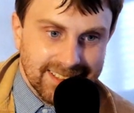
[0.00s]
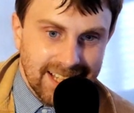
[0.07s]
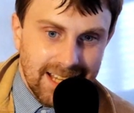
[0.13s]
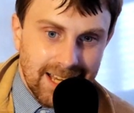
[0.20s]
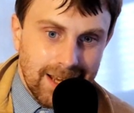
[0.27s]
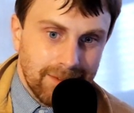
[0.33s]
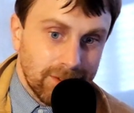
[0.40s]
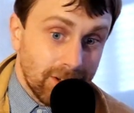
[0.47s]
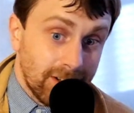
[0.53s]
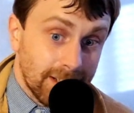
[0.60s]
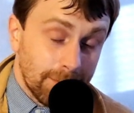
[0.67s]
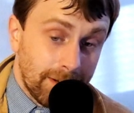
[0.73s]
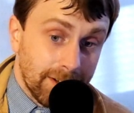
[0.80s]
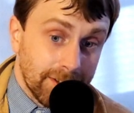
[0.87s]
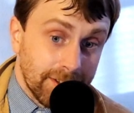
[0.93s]
I'm talking
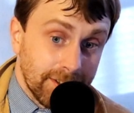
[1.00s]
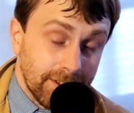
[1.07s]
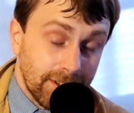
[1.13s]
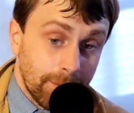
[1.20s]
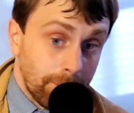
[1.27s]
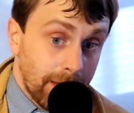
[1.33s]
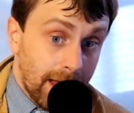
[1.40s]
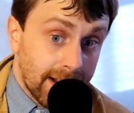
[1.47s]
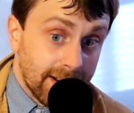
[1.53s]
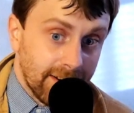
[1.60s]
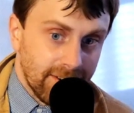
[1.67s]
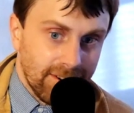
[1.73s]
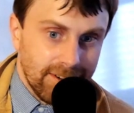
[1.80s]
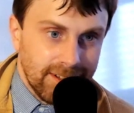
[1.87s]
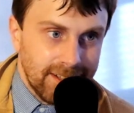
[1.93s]
about their
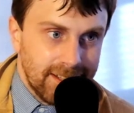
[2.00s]
competitor.